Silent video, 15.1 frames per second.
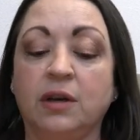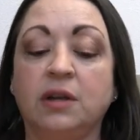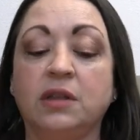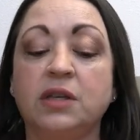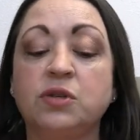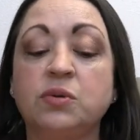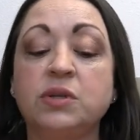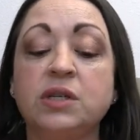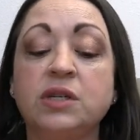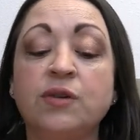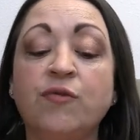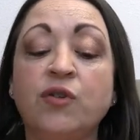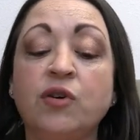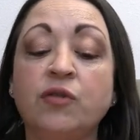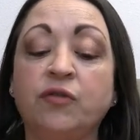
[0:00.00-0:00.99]
This was a
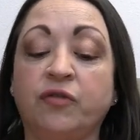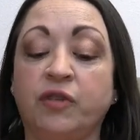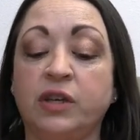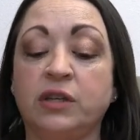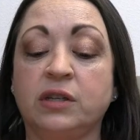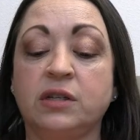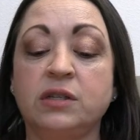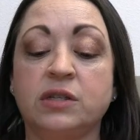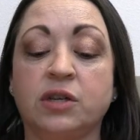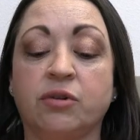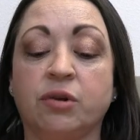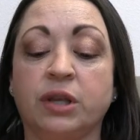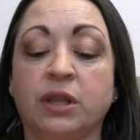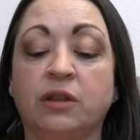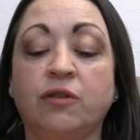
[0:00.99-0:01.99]
difficult feat
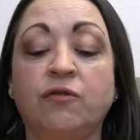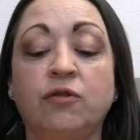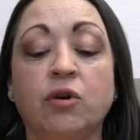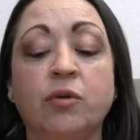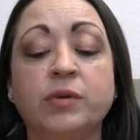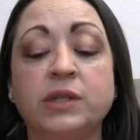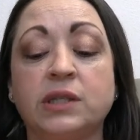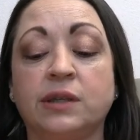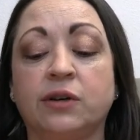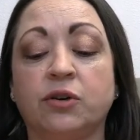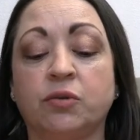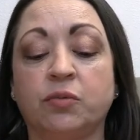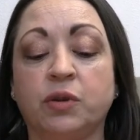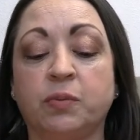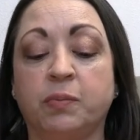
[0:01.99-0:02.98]
considering that the floor was littered
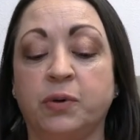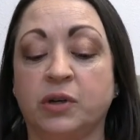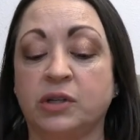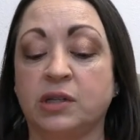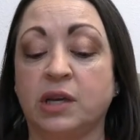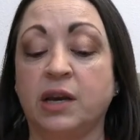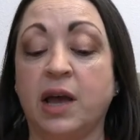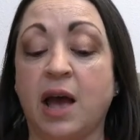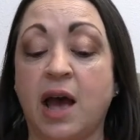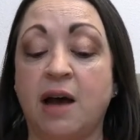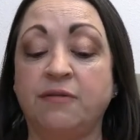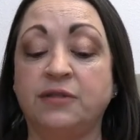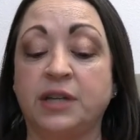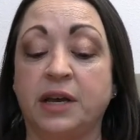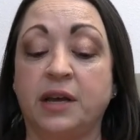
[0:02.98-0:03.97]
with books and
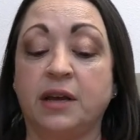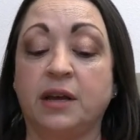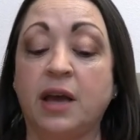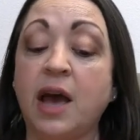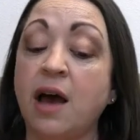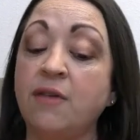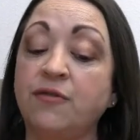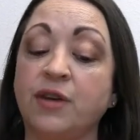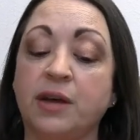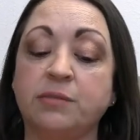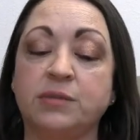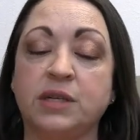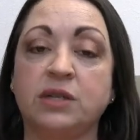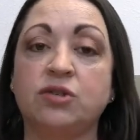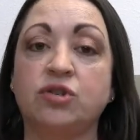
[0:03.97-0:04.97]
half, half
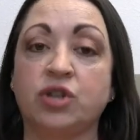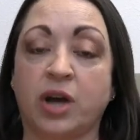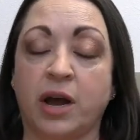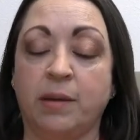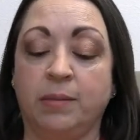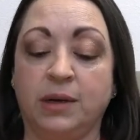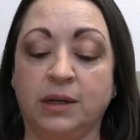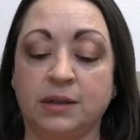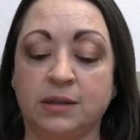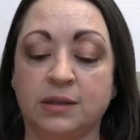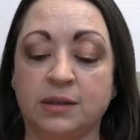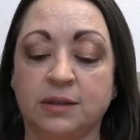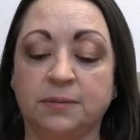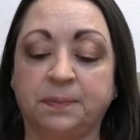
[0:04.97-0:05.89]
empty chai mugs.